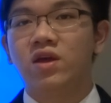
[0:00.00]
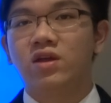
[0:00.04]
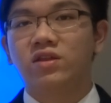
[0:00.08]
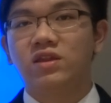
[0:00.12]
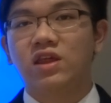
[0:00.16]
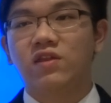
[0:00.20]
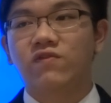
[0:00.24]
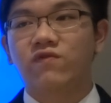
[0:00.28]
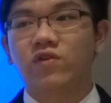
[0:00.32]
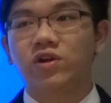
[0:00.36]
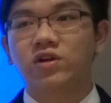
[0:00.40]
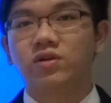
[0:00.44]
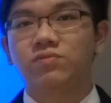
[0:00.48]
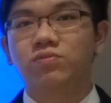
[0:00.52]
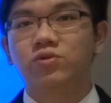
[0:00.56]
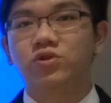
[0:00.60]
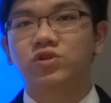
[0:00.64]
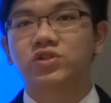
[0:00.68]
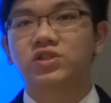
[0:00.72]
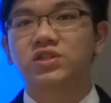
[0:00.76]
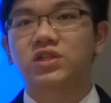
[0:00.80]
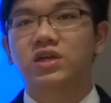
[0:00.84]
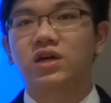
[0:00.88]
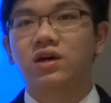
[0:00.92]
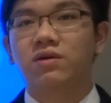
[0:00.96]
This further
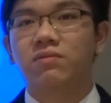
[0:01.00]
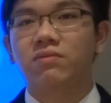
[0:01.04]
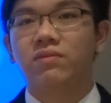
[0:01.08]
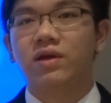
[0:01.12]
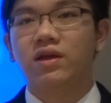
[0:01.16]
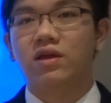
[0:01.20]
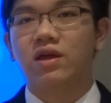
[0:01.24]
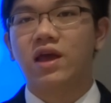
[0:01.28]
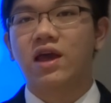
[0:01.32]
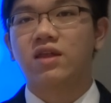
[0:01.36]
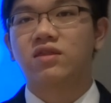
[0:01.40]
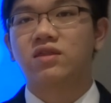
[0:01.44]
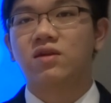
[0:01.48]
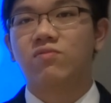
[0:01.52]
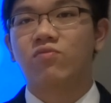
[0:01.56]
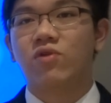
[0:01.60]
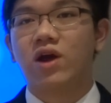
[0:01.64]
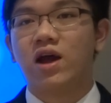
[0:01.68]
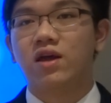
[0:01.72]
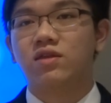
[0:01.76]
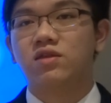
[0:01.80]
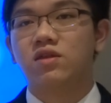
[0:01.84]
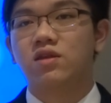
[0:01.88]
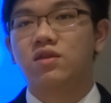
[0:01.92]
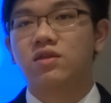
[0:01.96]
pushed up asset
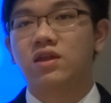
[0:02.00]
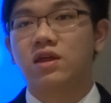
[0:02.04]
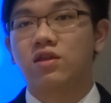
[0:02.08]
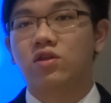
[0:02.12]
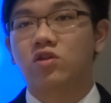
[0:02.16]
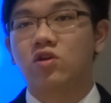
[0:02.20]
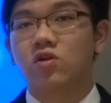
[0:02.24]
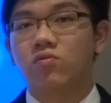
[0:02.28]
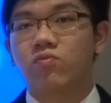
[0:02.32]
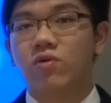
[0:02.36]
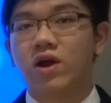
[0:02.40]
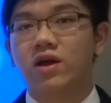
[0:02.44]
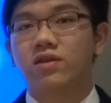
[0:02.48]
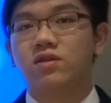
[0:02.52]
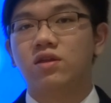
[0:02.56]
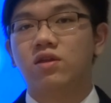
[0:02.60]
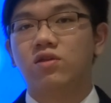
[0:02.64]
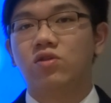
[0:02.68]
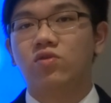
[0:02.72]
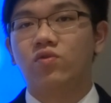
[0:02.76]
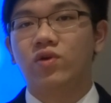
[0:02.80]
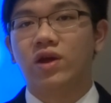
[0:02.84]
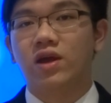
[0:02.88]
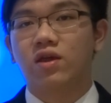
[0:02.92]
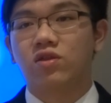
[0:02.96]
prices and stock prices
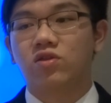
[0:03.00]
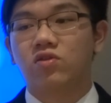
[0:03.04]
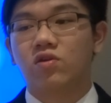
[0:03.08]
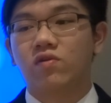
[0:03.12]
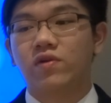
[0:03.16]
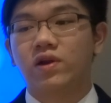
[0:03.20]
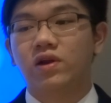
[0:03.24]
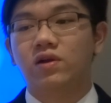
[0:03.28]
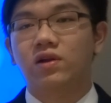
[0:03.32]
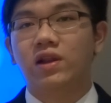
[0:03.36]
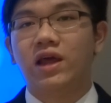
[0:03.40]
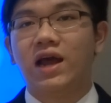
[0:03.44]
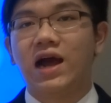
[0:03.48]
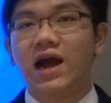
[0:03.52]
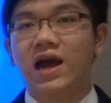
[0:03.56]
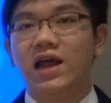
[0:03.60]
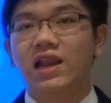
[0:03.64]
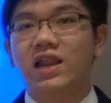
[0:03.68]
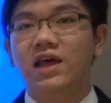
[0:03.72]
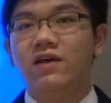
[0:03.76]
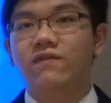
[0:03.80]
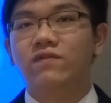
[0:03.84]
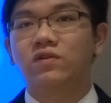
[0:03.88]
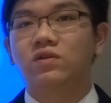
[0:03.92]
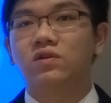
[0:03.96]
to a historically high
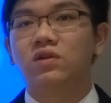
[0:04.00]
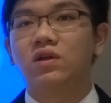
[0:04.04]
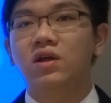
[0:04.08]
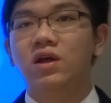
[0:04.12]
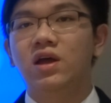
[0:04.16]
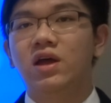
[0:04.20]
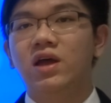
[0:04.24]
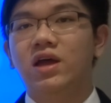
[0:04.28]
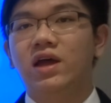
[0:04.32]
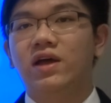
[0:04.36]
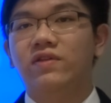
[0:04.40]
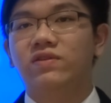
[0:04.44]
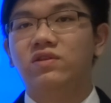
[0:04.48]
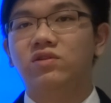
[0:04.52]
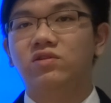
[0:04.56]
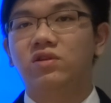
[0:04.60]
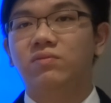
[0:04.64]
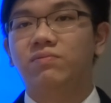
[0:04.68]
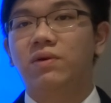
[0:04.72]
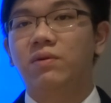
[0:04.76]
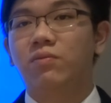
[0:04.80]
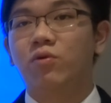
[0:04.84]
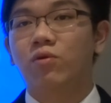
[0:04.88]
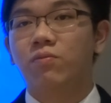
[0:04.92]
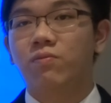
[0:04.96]
level until the
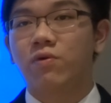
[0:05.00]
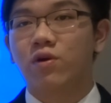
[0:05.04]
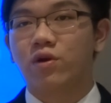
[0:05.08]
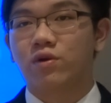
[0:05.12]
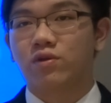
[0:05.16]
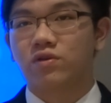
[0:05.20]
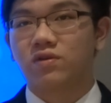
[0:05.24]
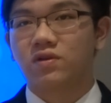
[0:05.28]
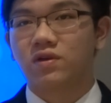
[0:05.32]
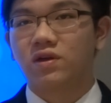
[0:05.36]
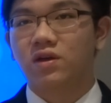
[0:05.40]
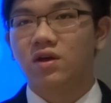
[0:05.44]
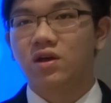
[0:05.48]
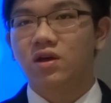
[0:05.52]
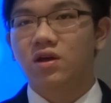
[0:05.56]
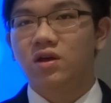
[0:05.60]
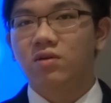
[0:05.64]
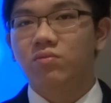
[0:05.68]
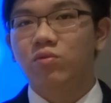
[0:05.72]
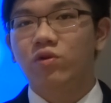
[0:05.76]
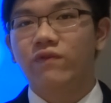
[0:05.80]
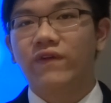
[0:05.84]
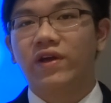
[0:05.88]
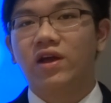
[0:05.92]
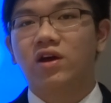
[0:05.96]
bubble burst.
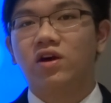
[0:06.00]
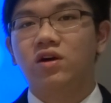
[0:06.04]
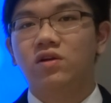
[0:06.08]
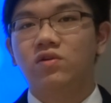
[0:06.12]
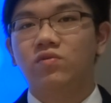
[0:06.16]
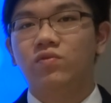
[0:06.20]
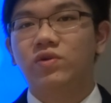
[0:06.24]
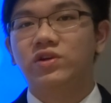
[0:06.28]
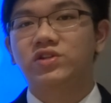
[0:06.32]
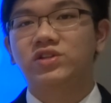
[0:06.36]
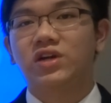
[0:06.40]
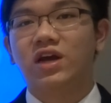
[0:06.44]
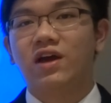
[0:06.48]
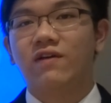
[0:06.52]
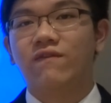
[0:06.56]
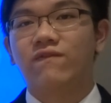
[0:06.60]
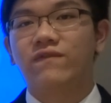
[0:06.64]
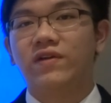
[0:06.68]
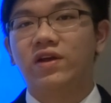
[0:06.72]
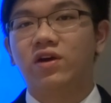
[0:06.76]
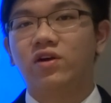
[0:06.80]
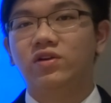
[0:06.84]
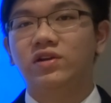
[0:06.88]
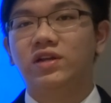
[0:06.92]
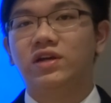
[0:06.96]
Moving on, we shall have
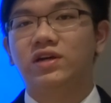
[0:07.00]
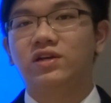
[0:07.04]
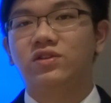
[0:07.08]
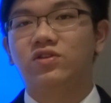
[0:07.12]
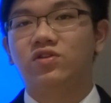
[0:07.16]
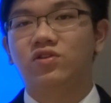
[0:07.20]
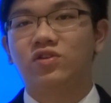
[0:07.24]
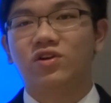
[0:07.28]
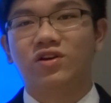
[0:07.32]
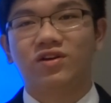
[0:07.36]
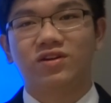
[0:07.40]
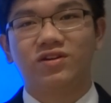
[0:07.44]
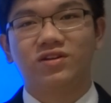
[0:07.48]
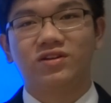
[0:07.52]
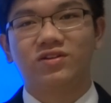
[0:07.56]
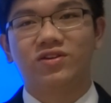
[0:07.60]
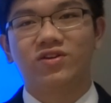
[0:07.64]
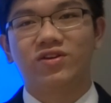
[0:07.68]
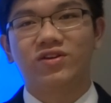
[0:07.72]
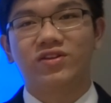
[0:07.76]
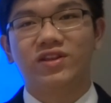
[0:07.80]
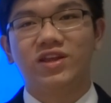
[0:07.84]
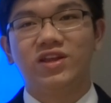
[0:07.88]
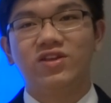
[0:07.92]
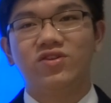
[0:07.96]
Fiona to
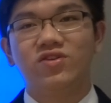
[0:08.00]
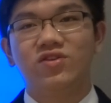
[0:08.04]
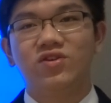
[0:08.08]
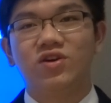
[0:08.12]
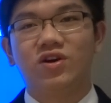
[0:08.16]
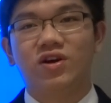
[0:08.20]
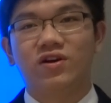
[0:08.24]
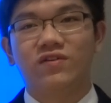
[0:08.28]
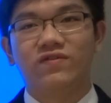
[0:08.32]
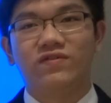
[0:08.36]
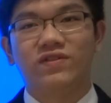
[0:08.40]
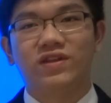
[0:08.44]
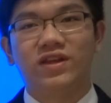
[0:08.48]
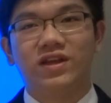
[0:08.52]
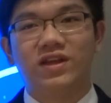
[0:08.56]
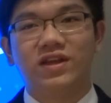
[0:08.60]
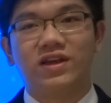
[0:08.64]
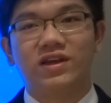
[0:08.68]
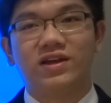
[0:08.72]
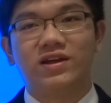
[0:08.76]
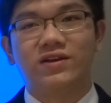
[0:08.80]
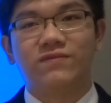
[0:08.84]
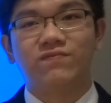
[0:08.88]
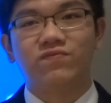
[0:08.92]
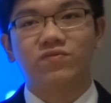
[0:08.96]
continue on the
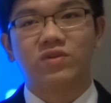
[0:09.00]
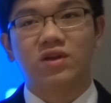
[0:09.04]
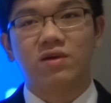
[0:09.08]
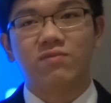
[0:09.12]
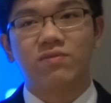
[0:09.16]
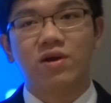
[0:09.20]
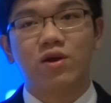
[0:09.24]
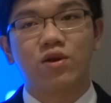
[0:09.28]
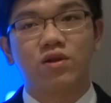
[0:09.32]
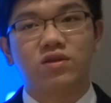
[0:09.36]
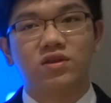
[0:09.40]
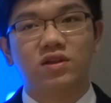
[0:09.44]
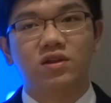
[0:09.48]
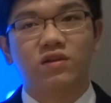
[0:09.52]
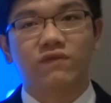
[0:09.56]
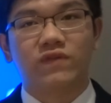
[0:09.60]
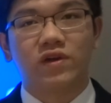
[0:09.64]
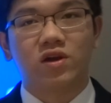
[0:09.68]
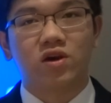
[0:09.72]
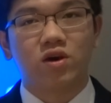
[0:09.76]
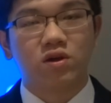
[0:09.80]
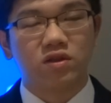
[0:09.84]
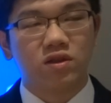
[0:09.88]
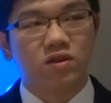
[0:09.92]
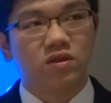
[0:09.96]
comparison of the
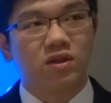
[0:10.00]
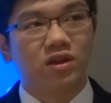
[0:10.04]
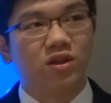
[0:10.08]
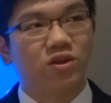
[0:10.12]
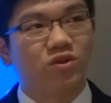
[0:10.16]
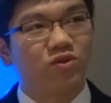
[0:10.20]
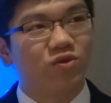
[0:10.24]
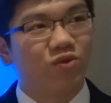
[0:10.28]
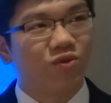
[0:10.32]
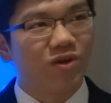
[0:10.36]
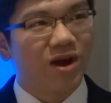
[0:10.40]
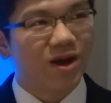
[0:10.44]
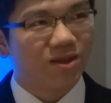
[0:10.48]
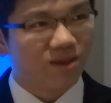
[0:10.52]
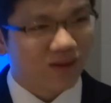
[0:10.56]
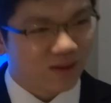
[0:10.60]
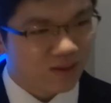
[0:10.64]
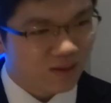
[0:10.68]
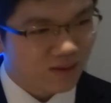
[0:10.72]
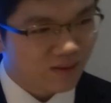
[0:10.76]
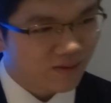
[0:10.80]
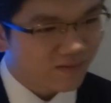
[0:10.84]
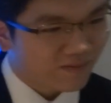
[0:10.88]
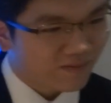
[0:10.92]
causes in the two crises.